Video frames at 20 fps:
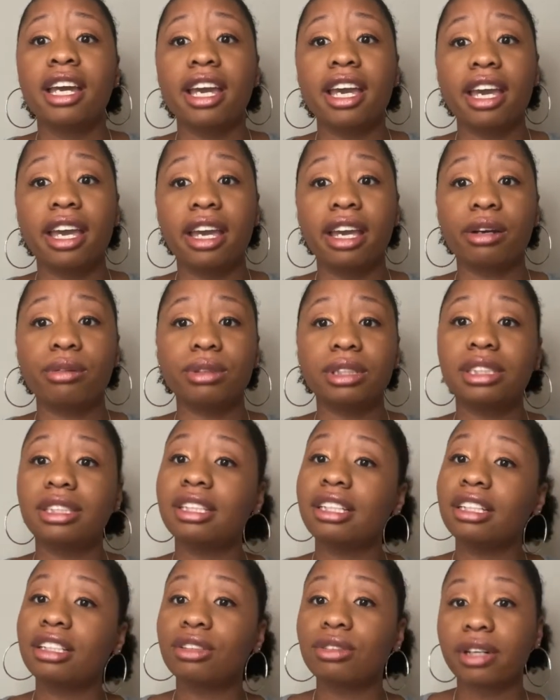and we
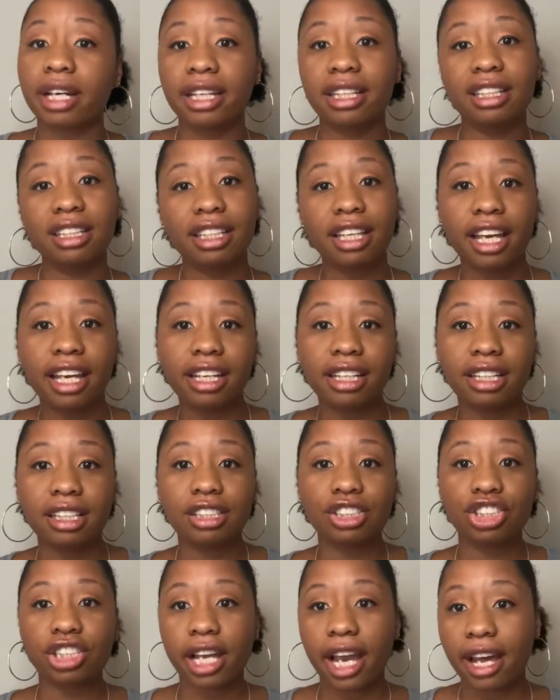see Greg and
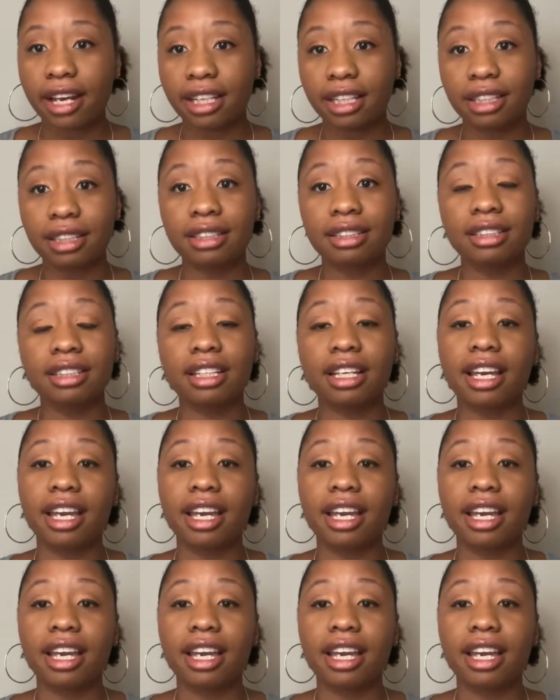Katie chatting.